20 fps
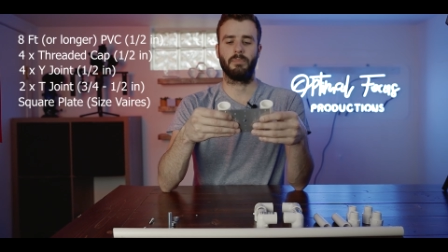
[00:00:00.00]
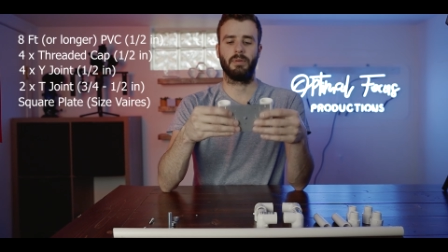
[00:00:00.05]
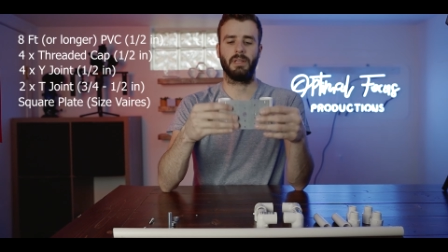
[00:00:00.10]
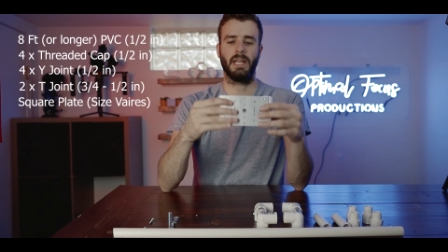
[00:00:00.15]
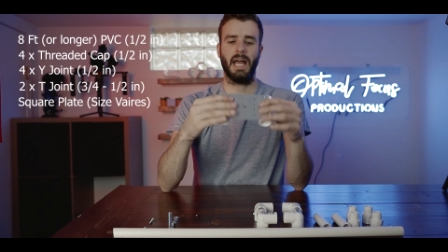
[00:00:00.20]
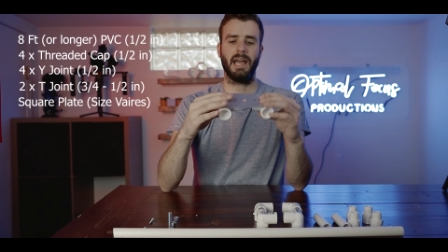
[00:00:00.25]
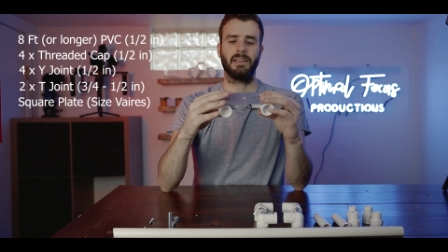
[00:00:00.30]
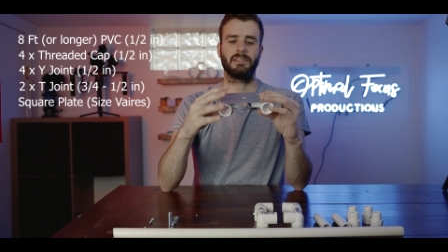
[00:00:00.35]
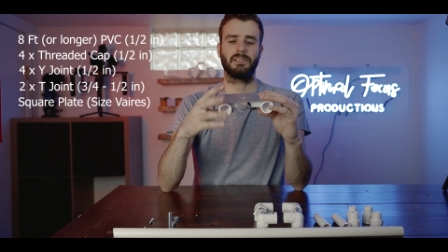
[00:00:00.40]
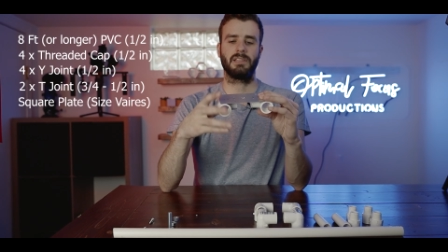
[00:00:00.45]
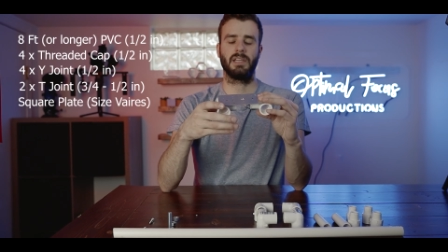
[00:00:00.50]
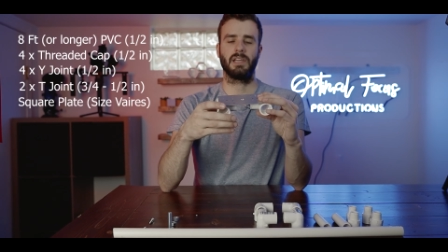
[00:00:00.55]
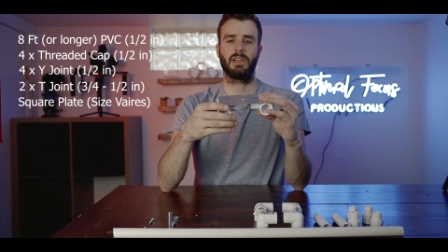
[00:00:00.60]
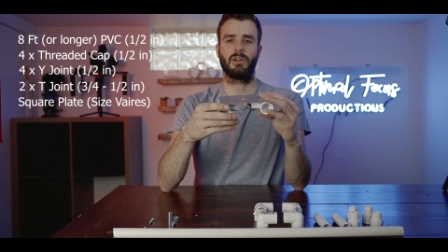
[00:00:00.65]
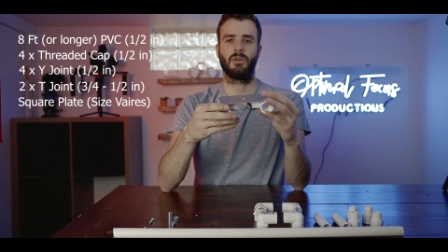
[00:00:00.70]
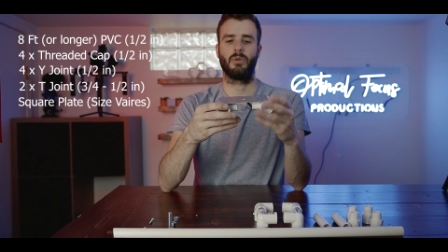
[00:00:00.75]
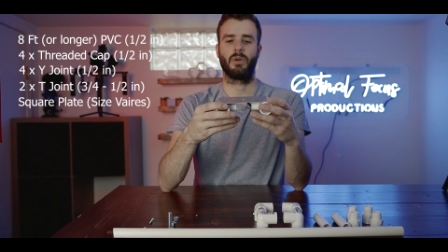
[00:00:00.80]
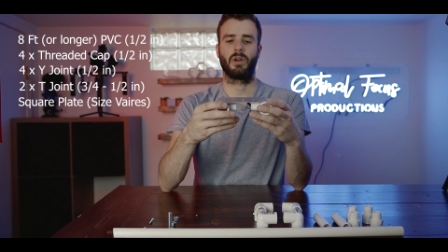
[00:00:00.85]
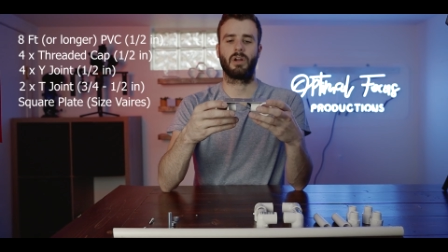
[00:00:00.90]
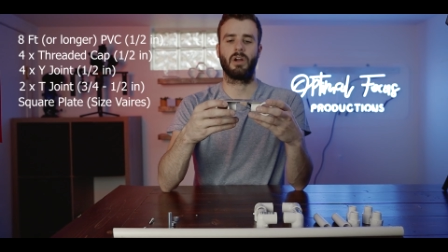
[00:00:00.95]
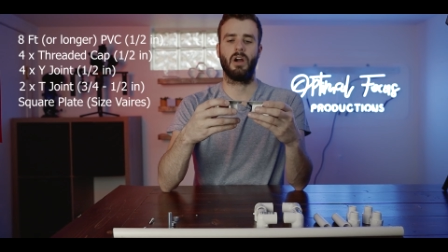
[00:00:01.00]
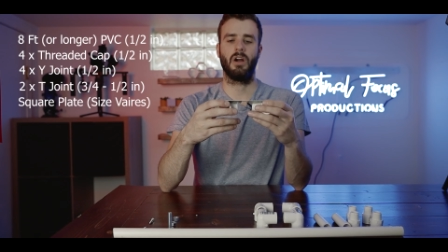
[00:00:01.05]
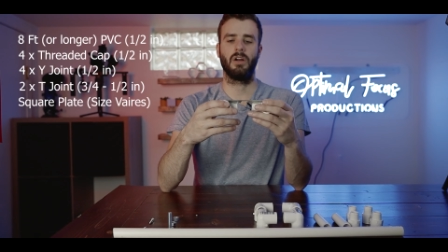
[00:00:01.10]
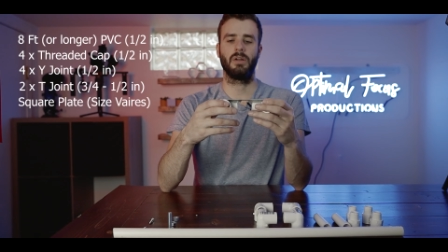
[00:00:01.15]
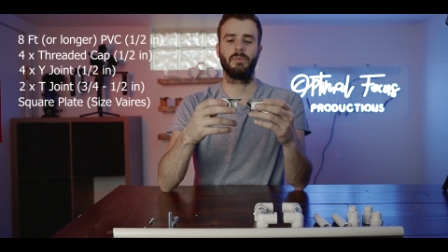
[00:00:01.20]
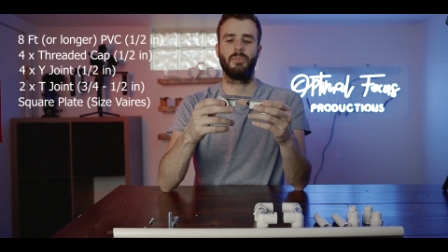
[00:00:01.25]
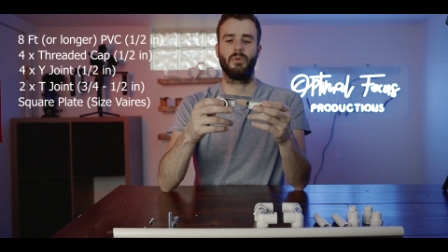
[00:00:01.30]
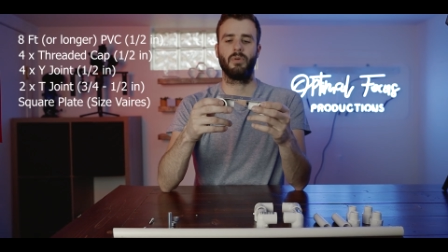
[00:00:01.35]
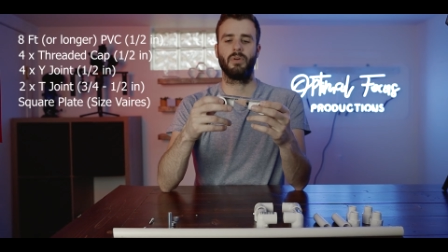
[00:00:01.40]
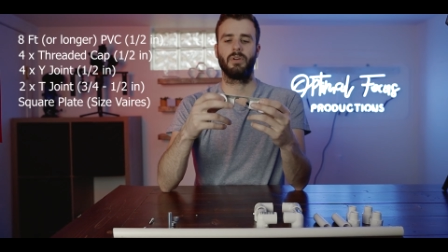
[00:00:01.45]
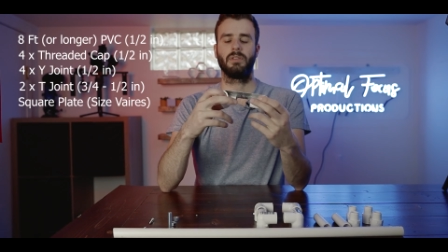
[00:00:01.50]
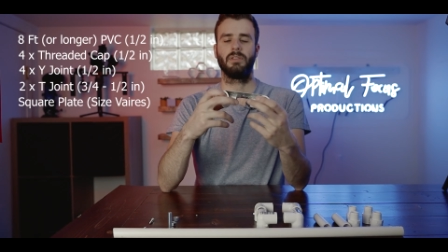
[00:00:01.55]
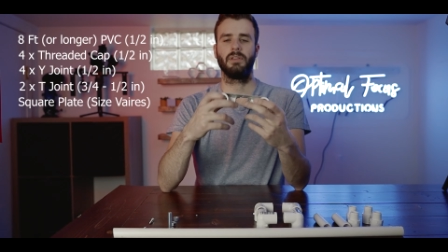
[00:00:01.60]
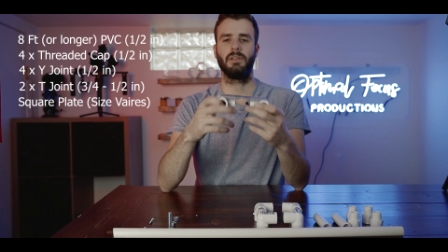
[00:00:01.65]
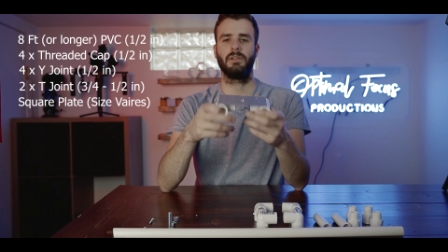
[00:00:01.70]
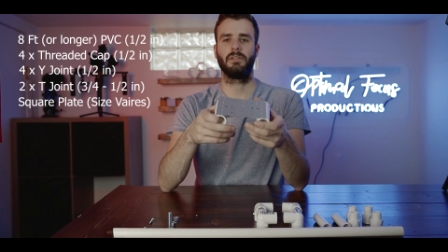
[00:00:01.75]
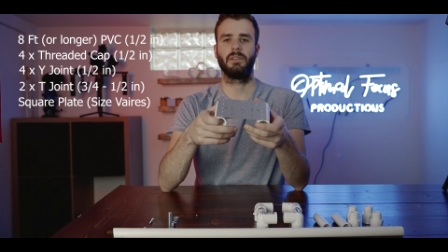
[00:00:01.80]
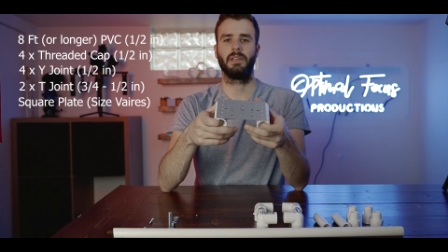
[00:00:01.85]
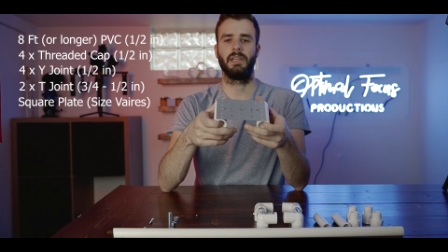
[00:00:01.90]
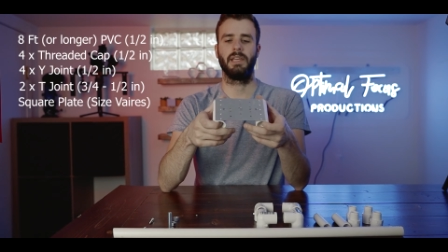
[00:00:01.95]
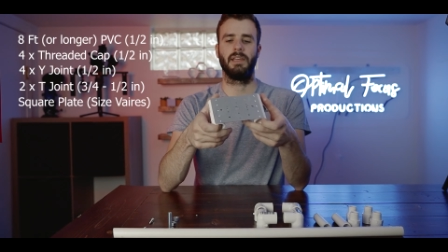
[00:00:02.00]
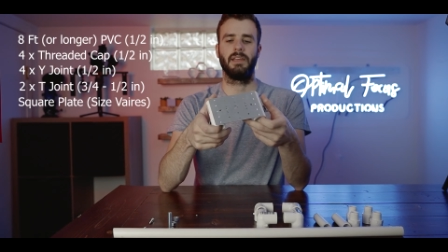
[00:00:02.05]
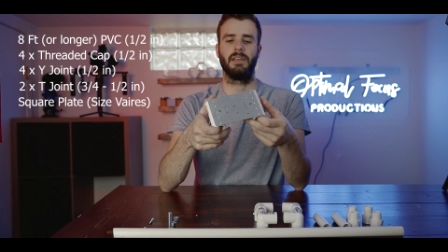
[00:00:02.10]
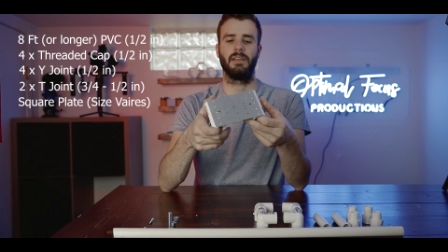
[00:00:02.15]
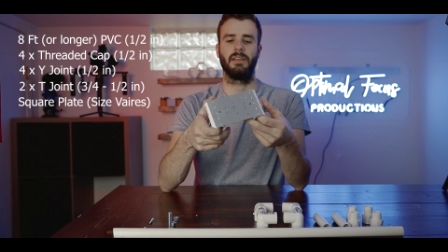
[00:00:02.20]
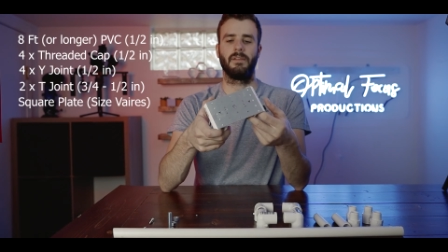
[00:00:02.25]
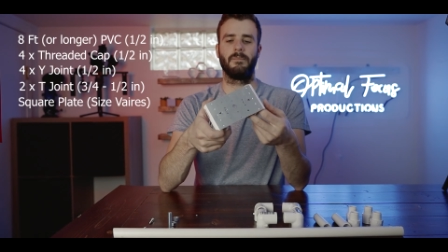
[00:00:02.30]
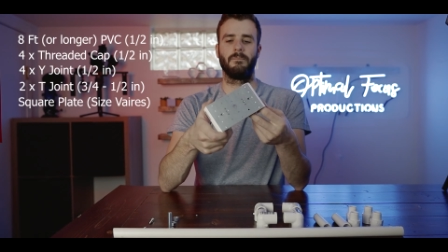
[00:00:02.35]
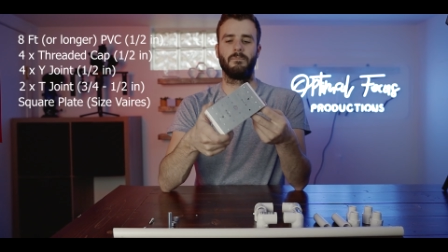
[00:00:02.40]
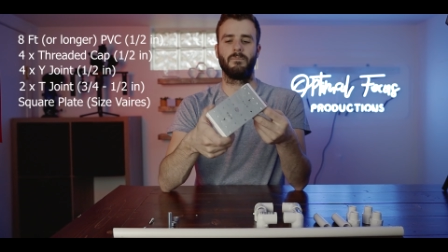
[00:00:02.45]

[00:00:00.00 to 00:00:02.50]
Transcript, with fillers: plastic or cardboard, literally